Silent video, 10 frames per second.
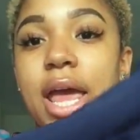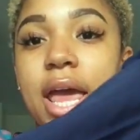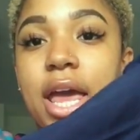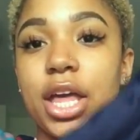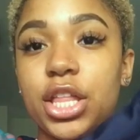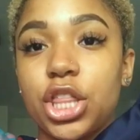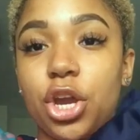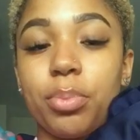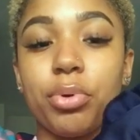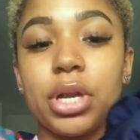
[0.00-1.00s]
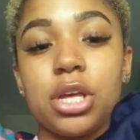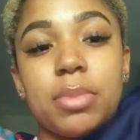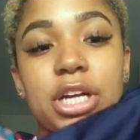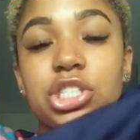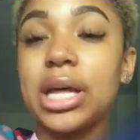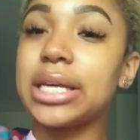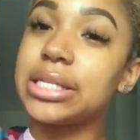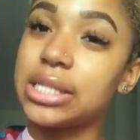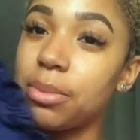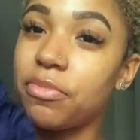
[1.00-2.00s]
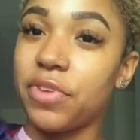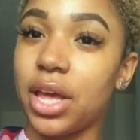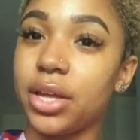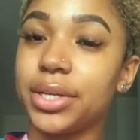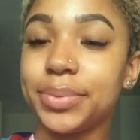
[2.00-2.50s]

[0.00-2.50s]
and they're pretty much like slim fit.